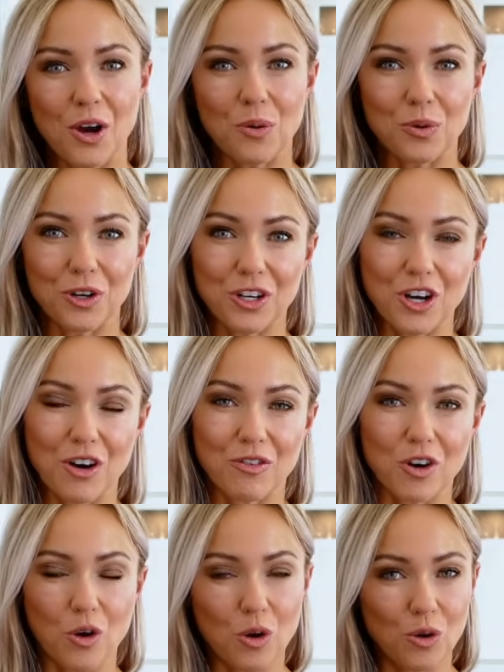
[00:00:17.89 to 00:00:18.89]
We're going to cover
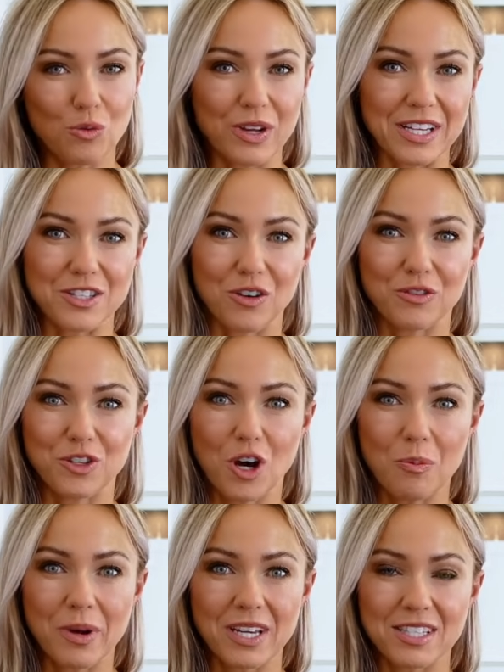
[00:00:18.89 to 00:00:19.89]
a whole range of
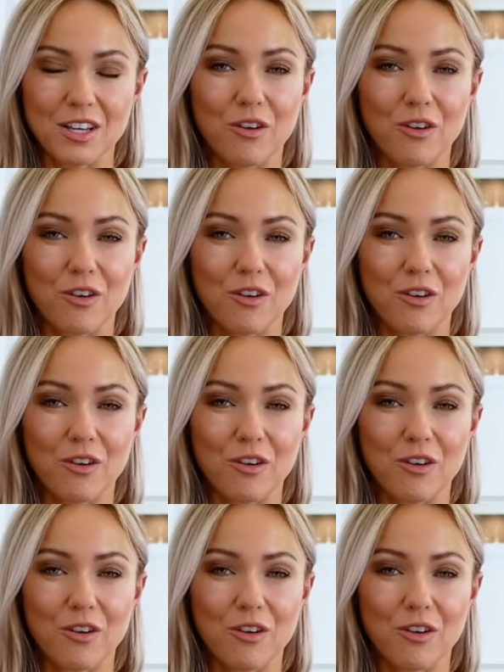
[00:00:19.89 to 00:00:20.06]
topics